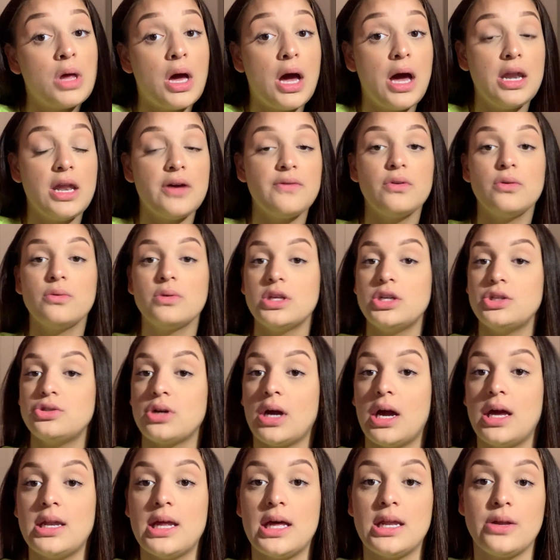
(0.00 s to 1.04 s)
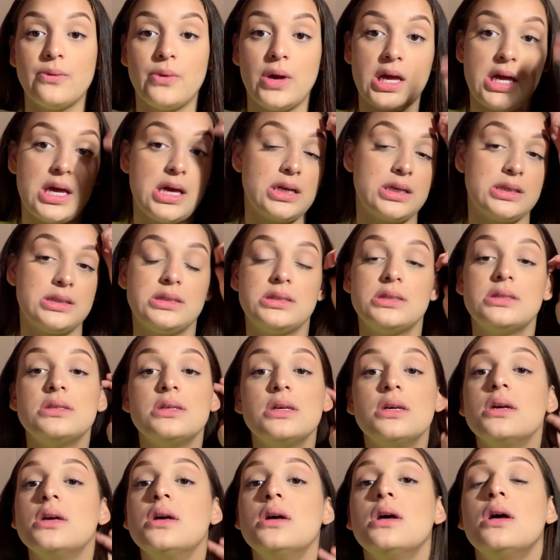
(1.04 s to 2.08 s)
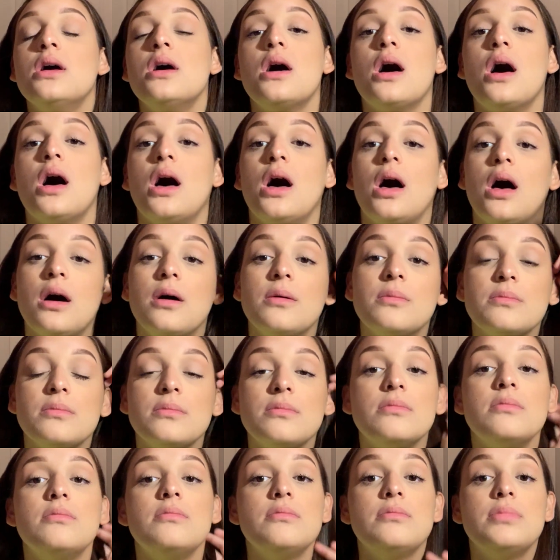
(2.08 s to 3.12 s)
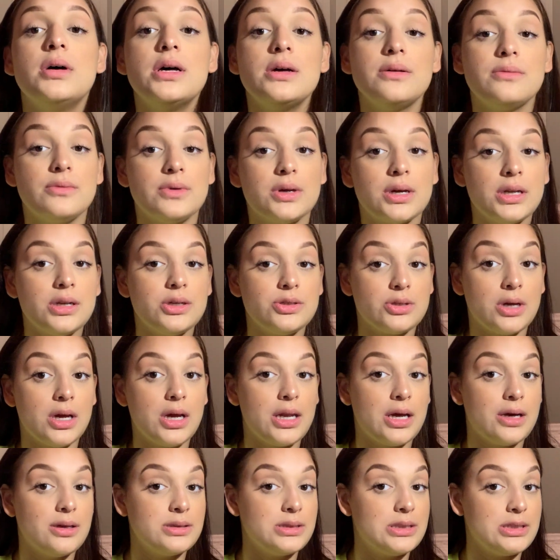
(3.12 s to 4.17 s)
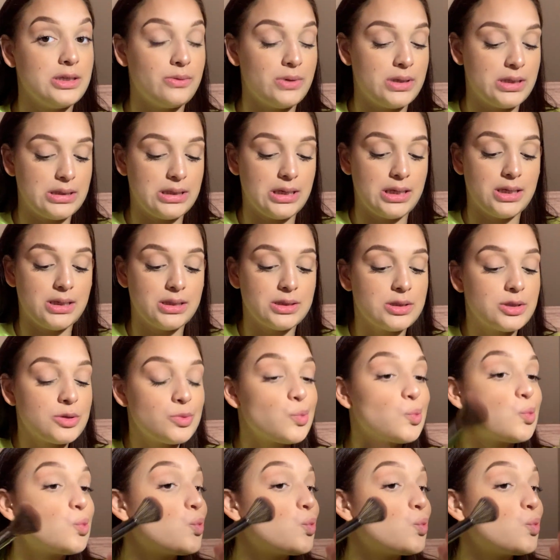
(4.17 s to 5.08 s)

I never really tried NYX. But we're gonna try it out, see what it does.